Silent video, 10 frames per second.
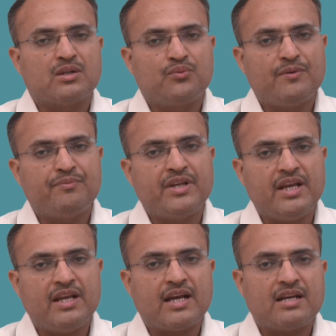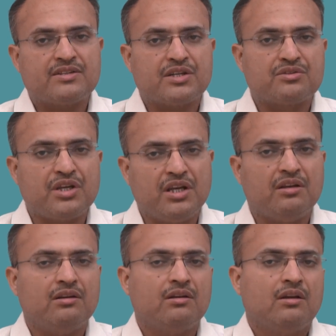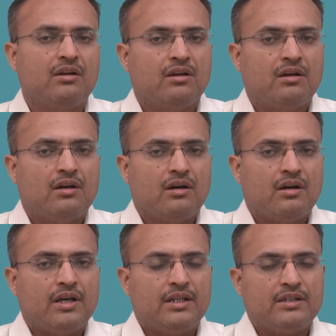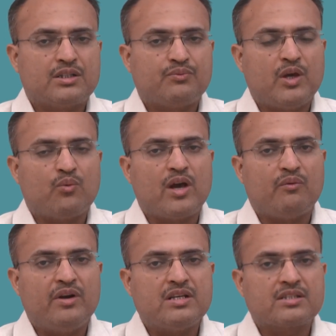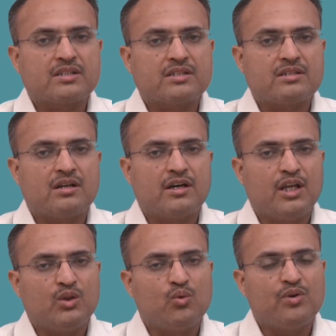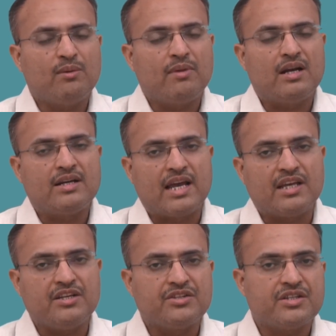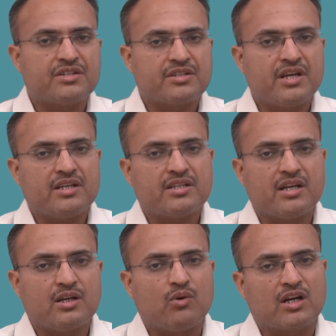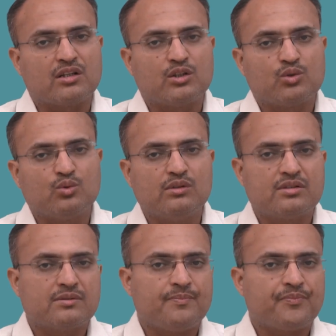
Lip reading: 15 and 16 in this week, where we discuss the Hindu female dying intestate and what are the rules